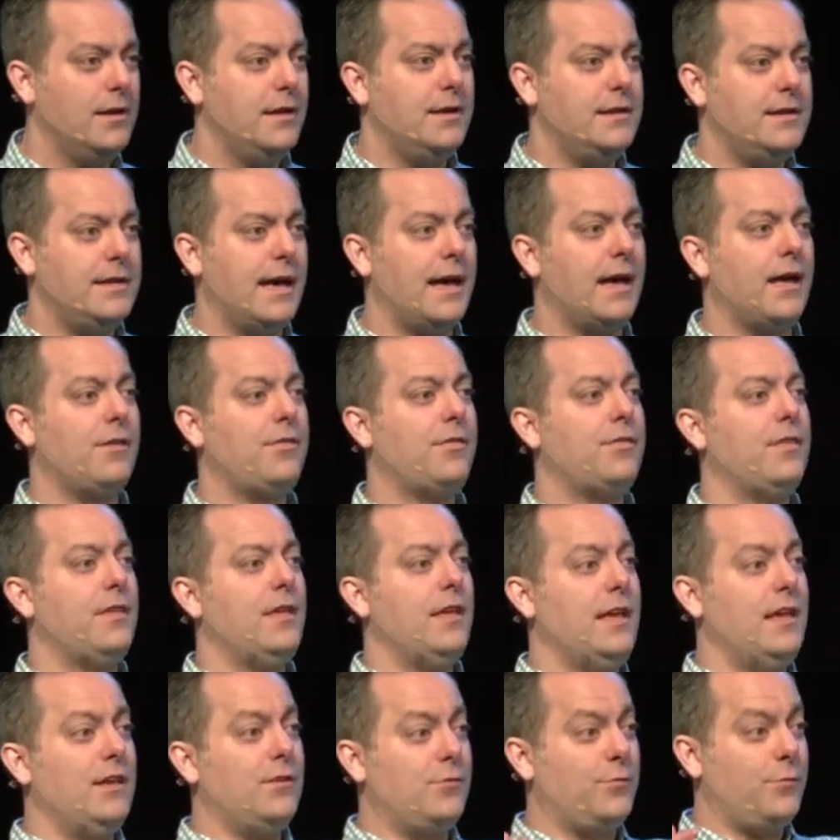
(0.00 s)
death
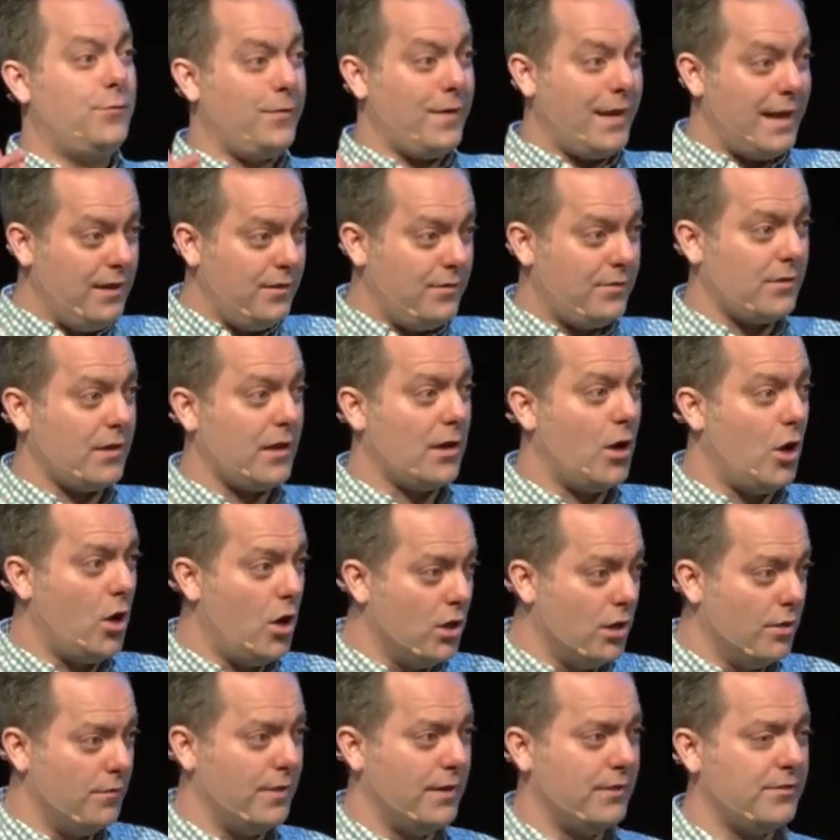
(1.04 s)
is facing
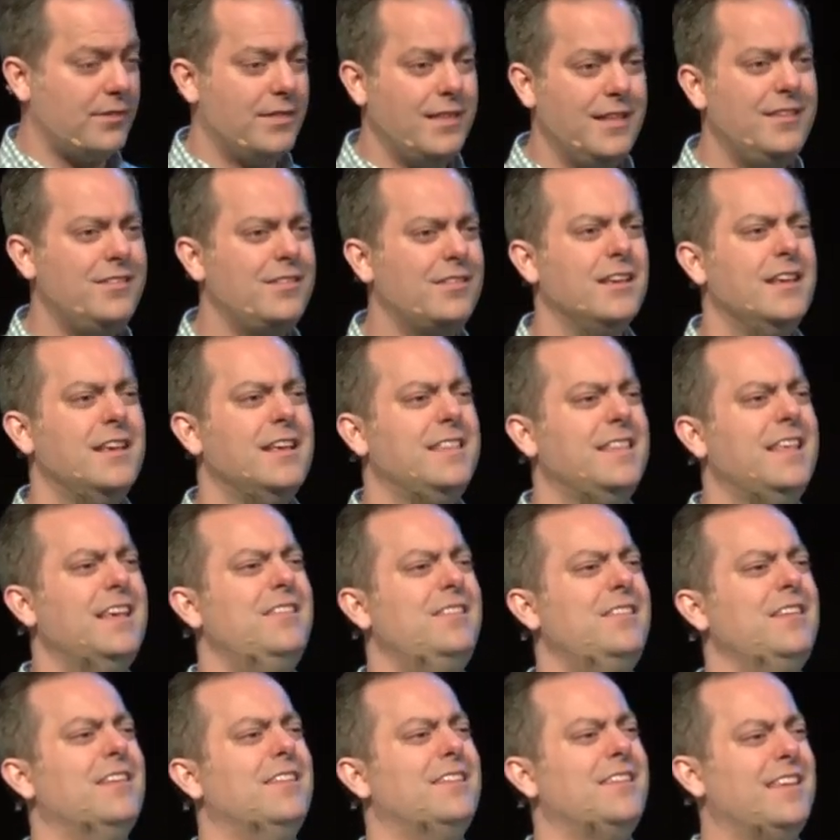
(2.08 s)
all of us. This
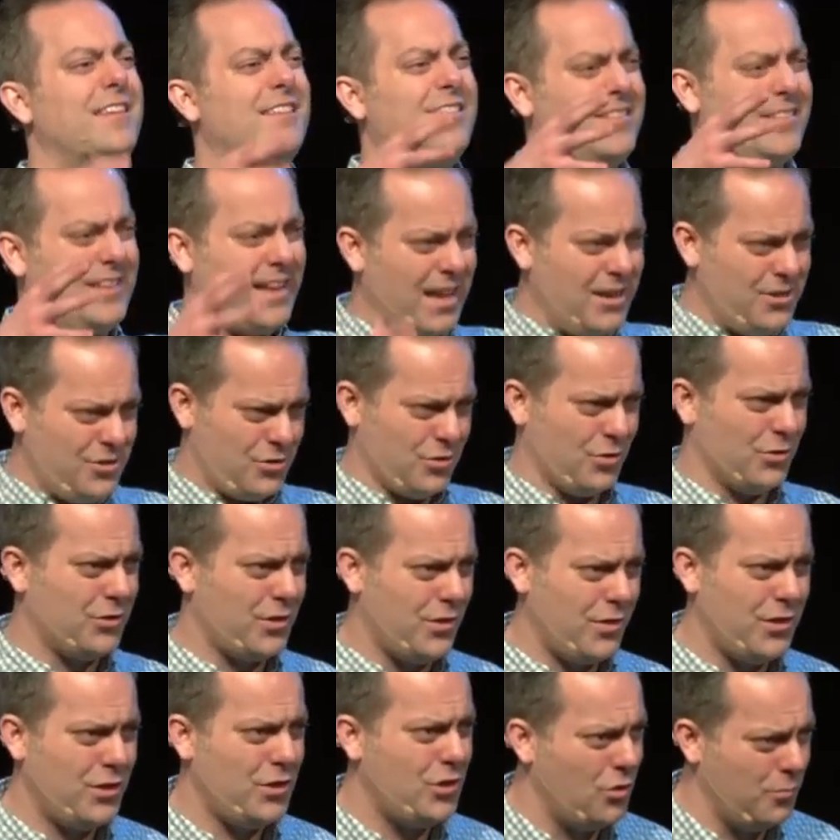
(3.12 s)
is essential to
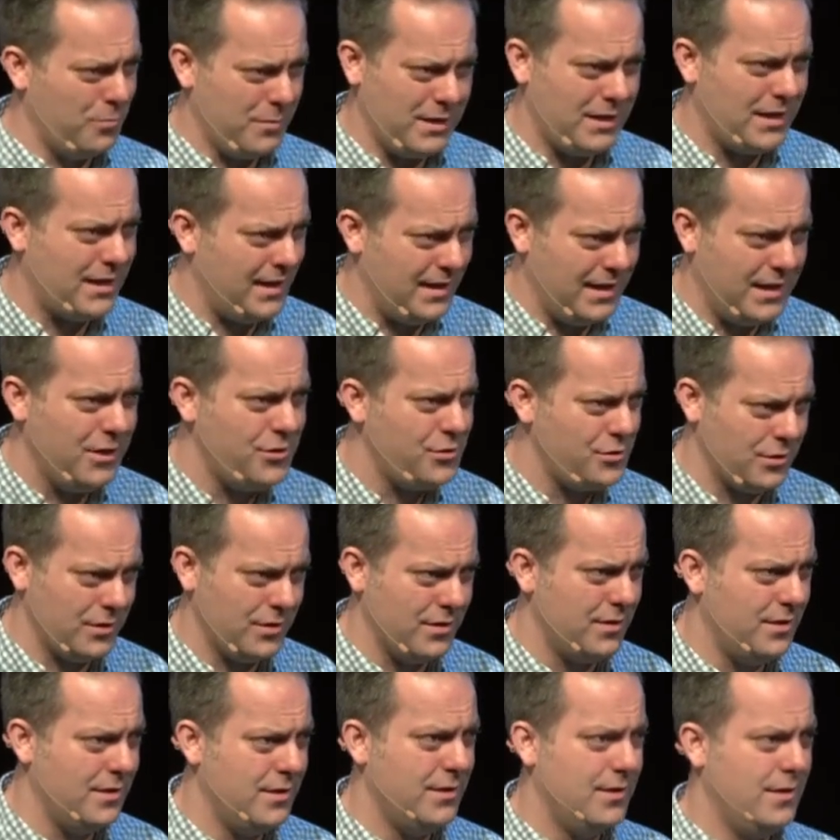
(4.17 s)
the human
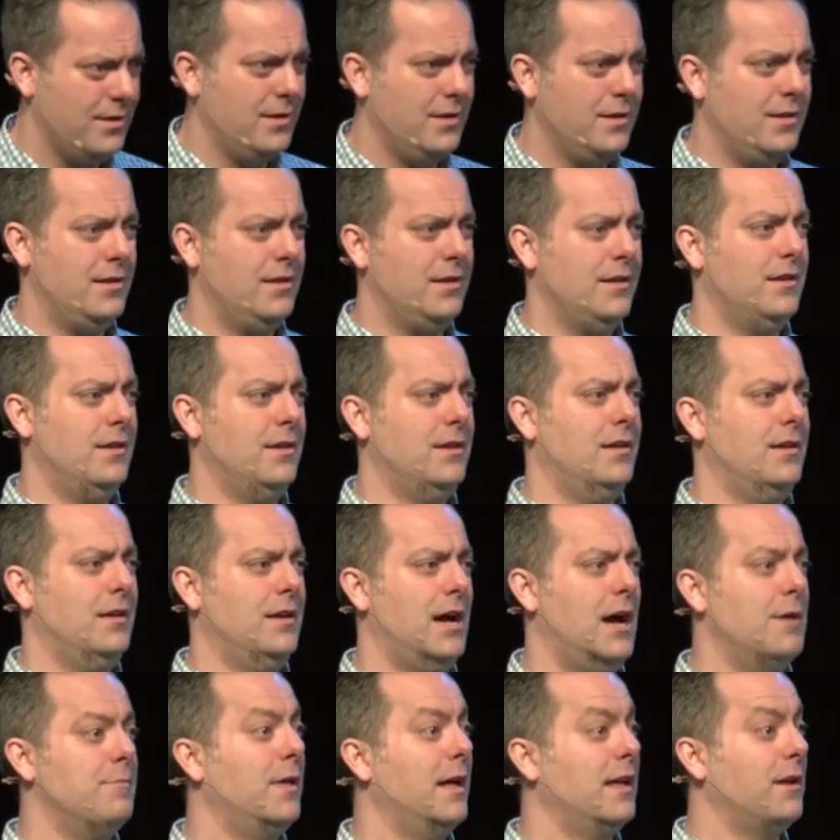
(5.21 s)
condition.
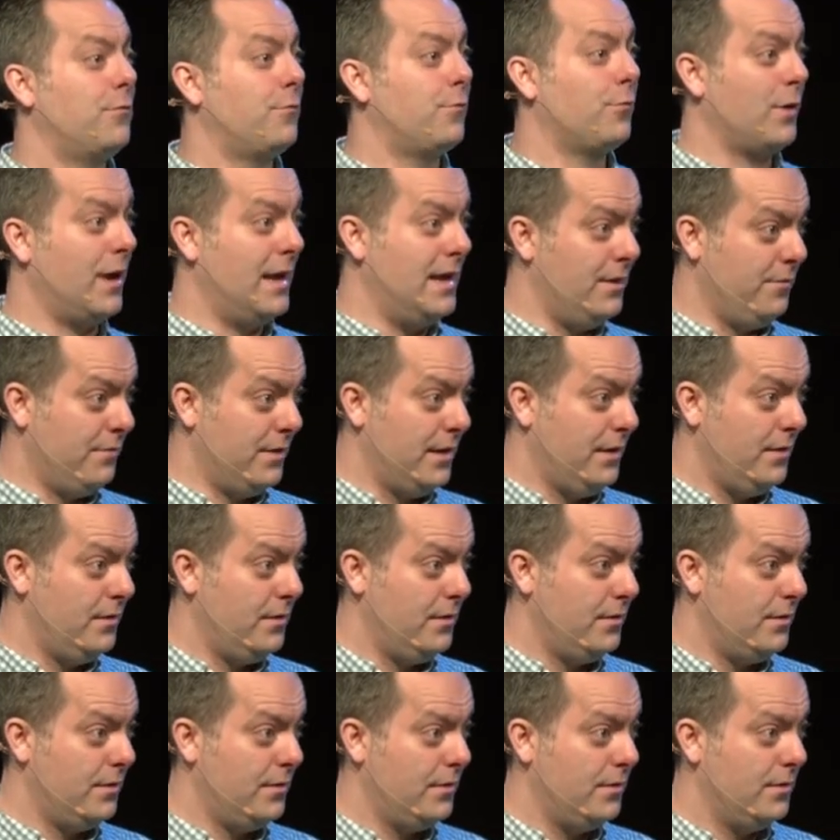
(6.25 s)
I'm not afraid of
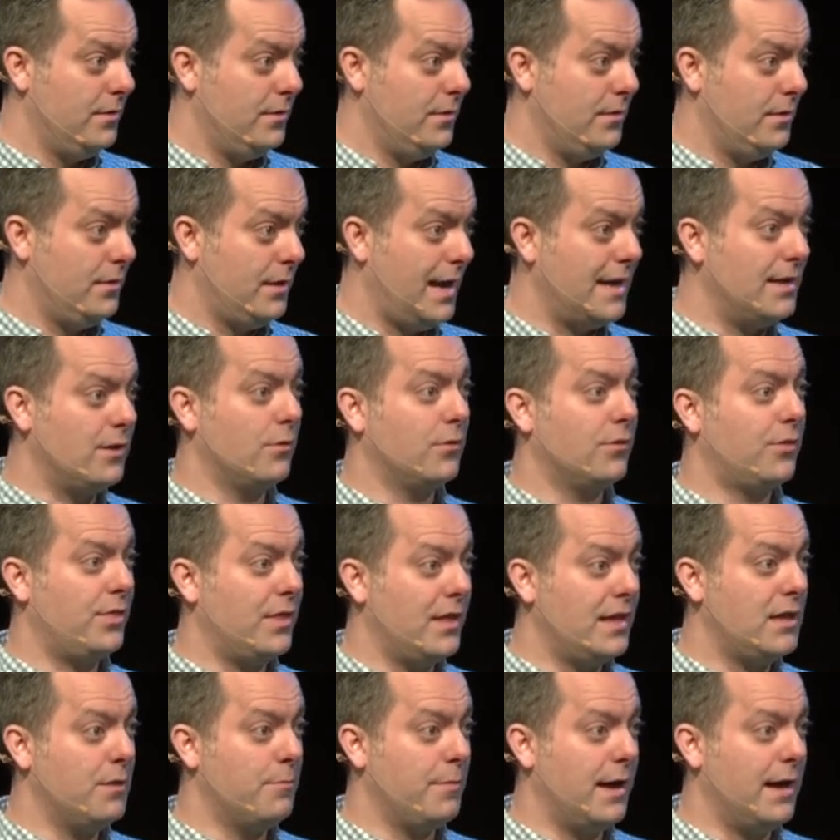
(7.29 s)
it. I don't
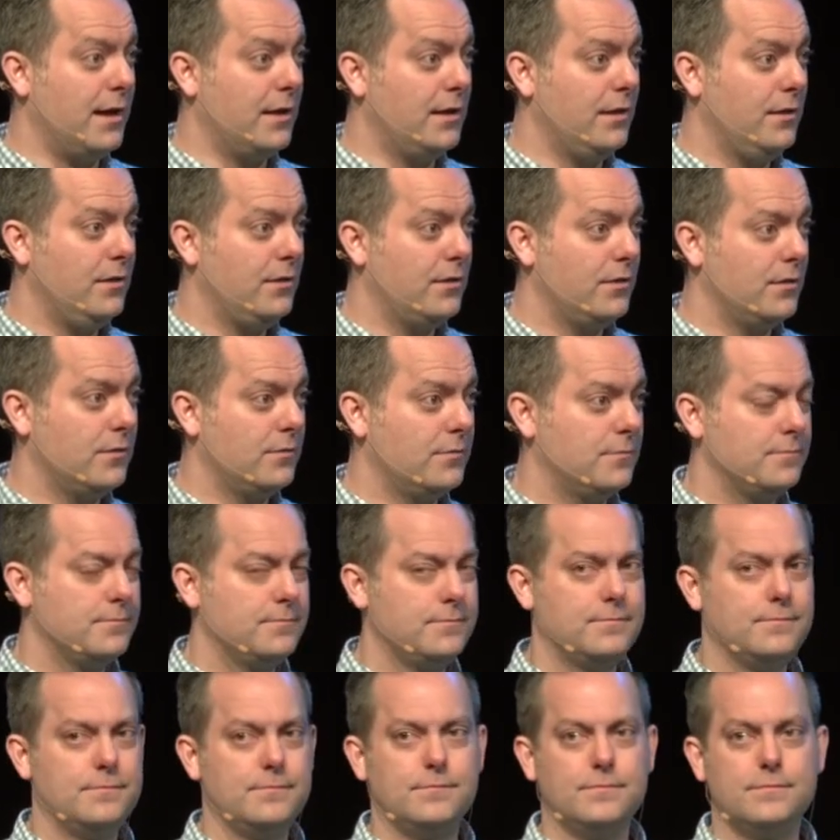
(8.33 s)
think about it.
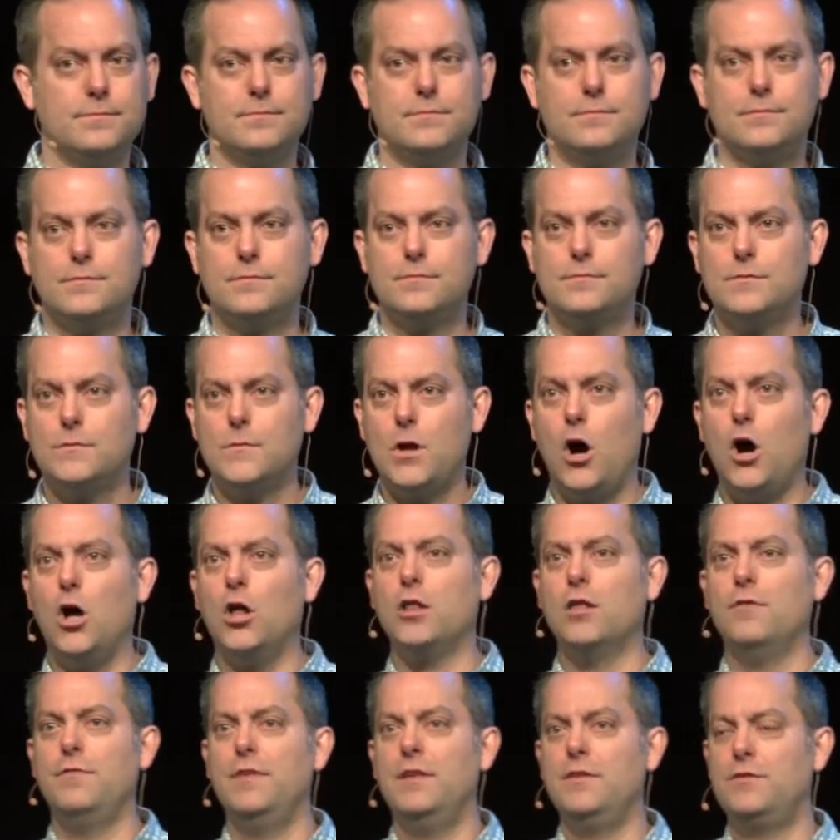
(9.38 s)

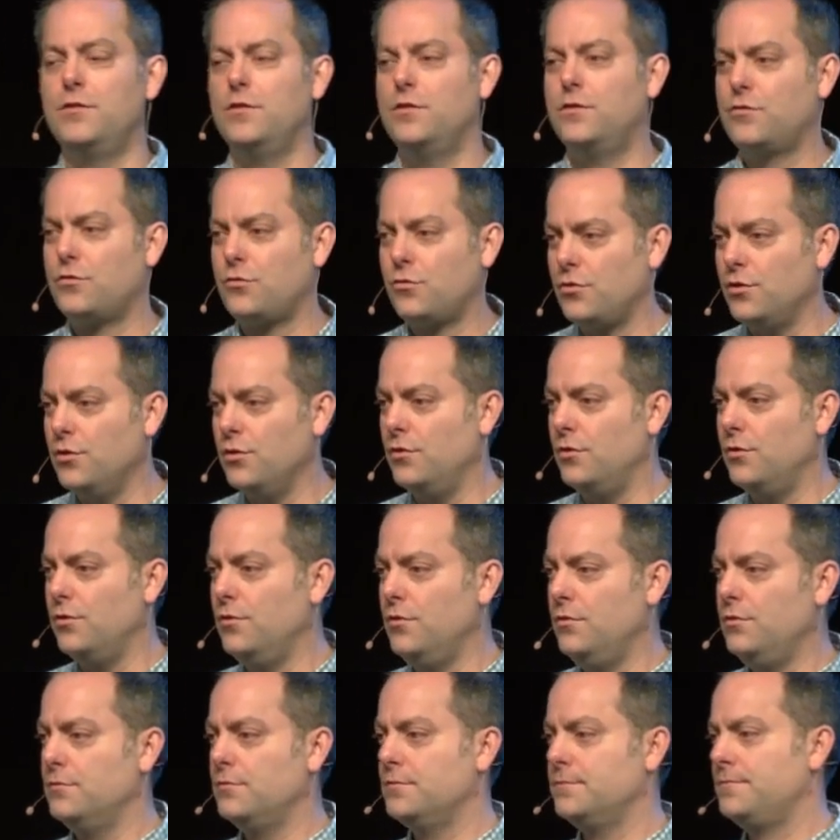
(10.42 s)
All of this is
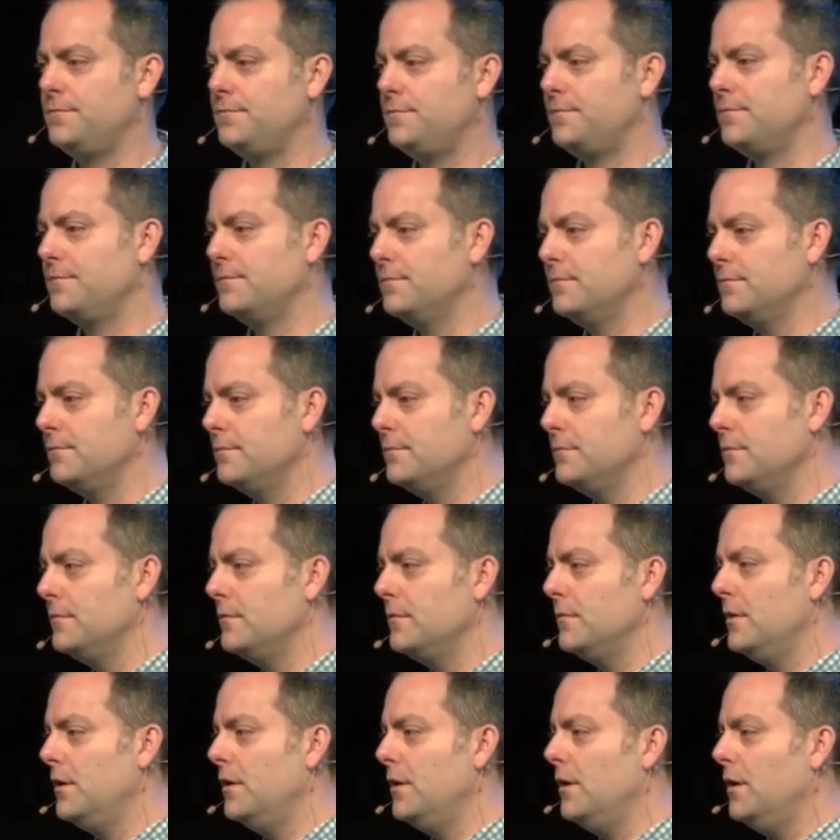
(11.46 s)
true
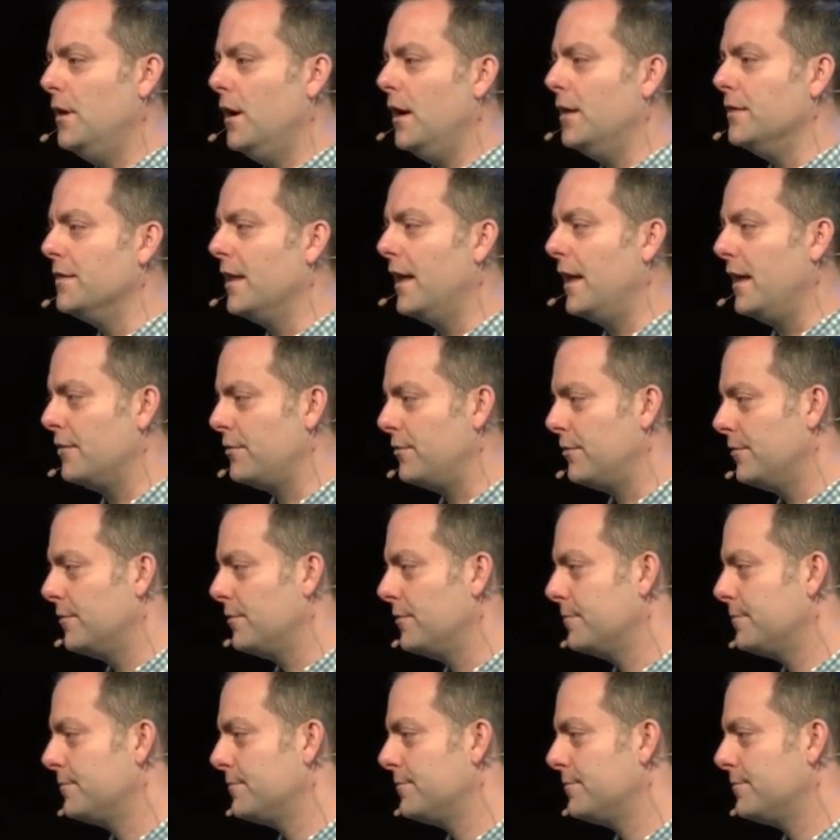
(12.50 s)
unless